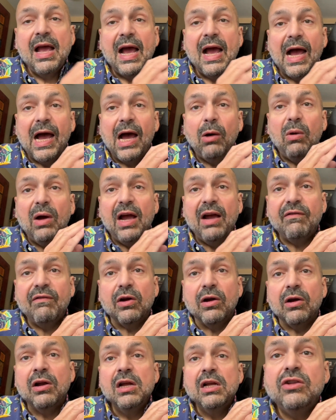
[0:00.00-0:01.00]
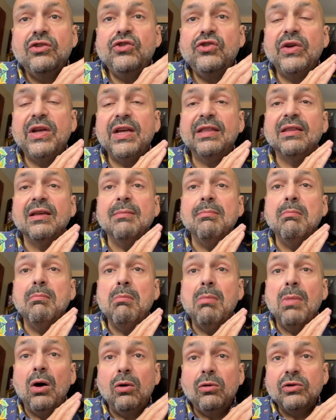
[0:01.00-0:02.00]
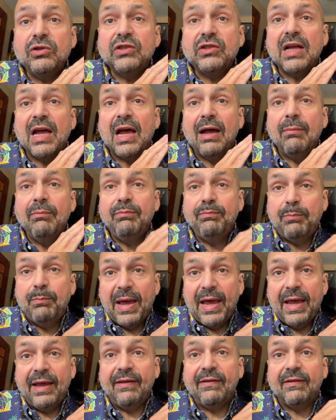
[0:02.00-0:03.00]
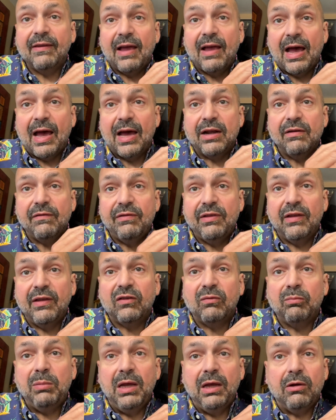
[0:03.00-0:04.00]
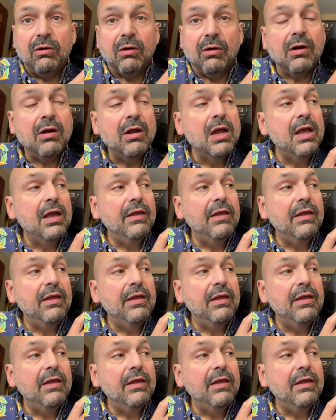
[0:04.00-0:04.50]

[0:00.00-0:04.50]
However, to get the most bass out of the speaker,